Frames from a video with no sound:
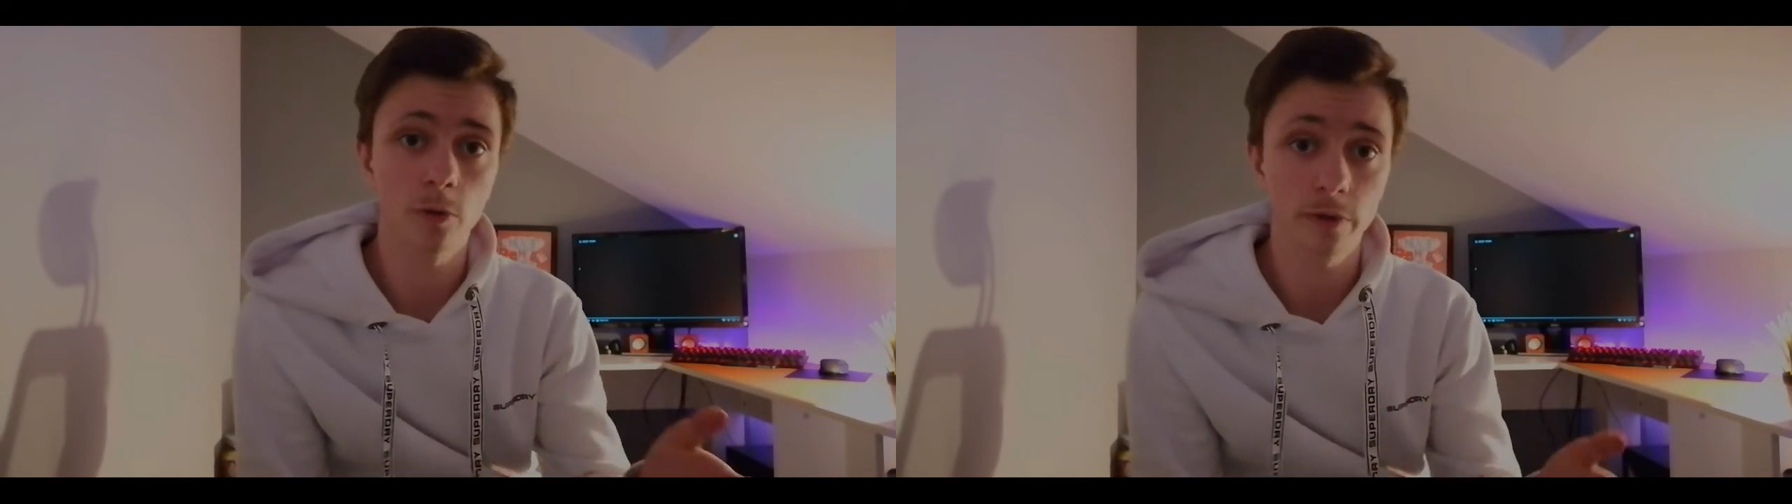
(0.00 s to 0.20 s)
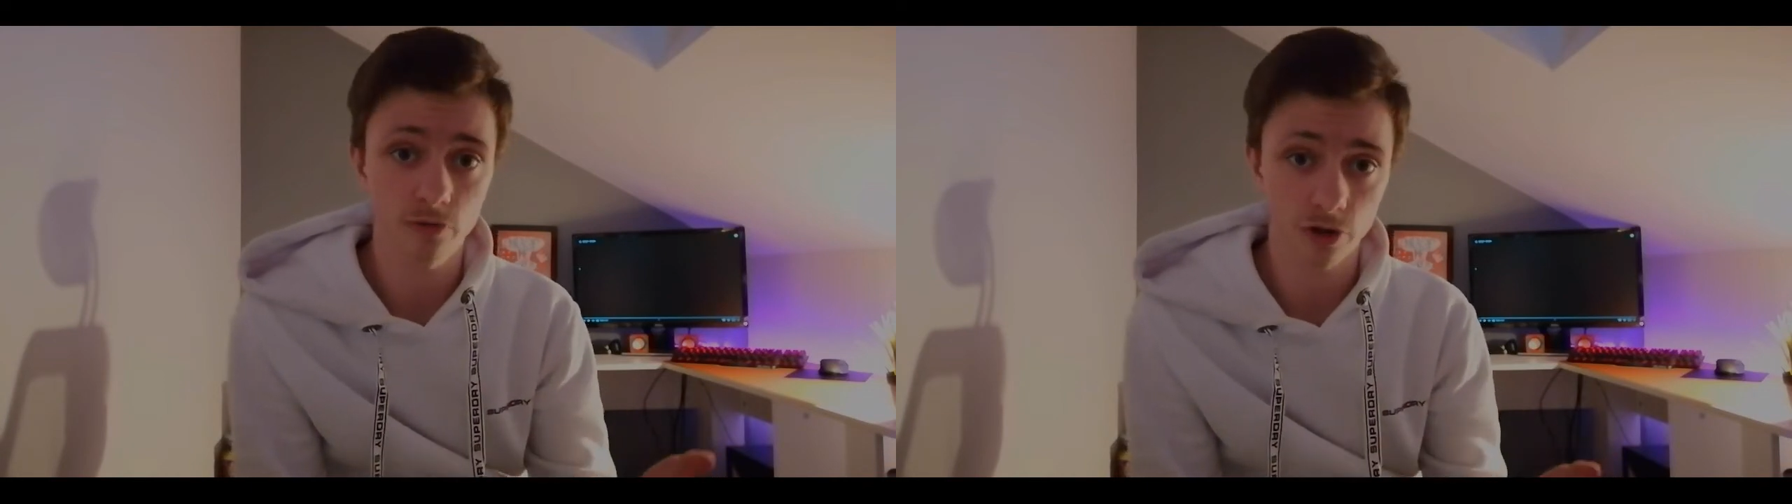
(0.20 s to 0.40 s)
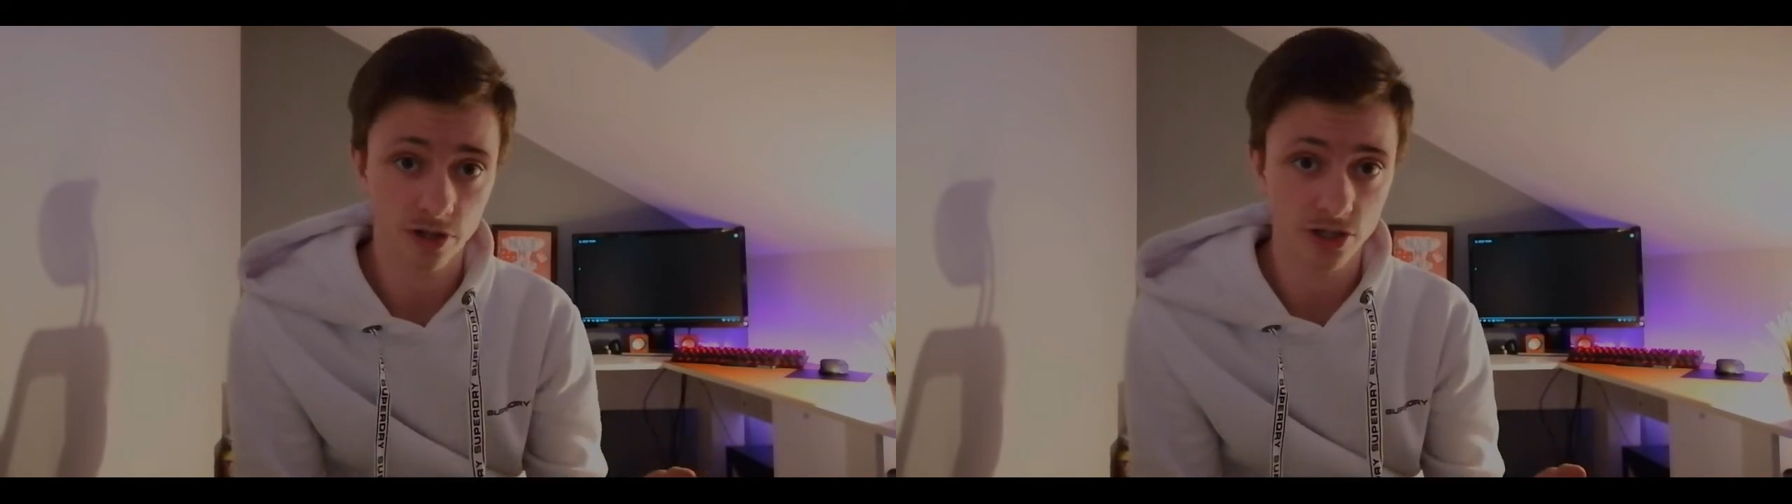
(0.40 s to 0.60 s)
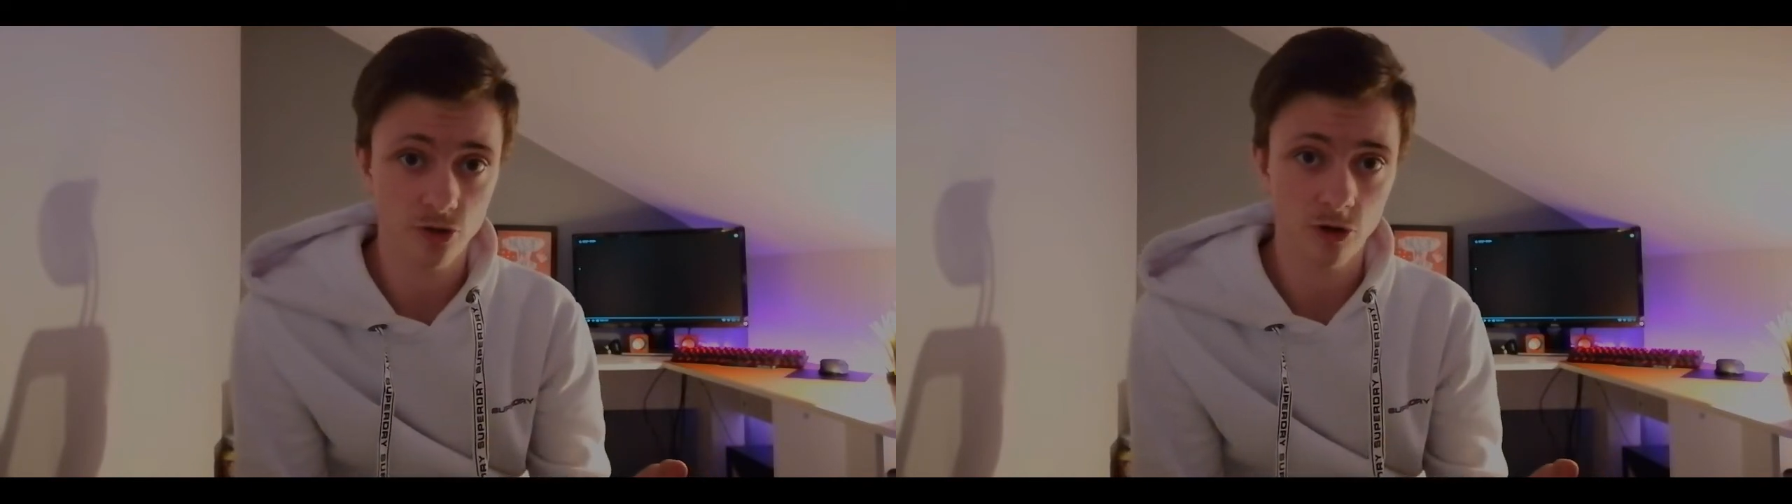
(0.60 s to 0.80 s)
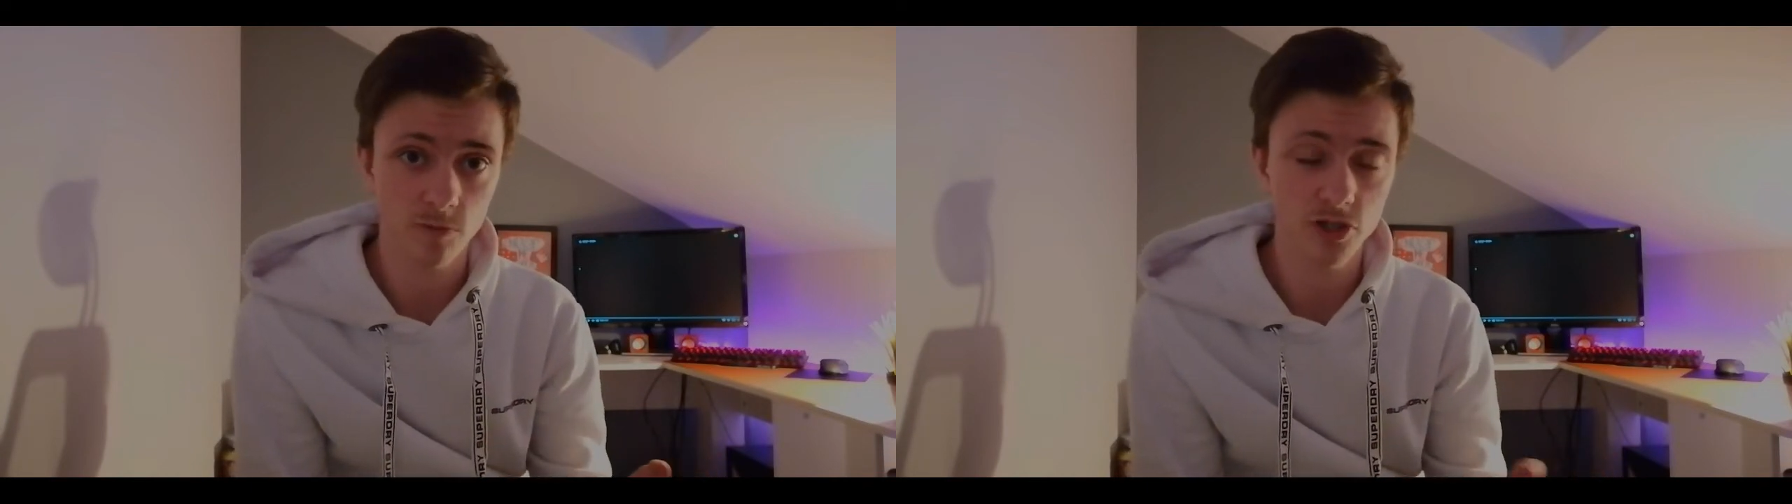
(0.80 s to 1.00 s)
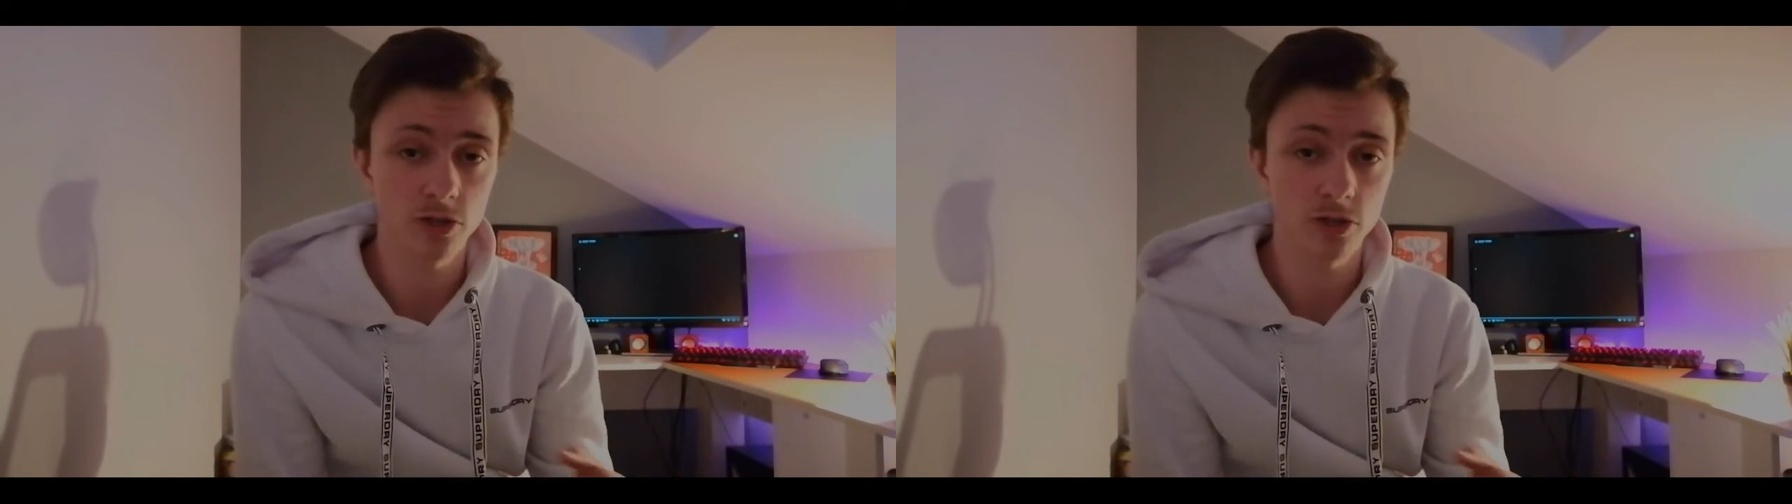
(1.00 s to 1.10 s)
will be running scripts.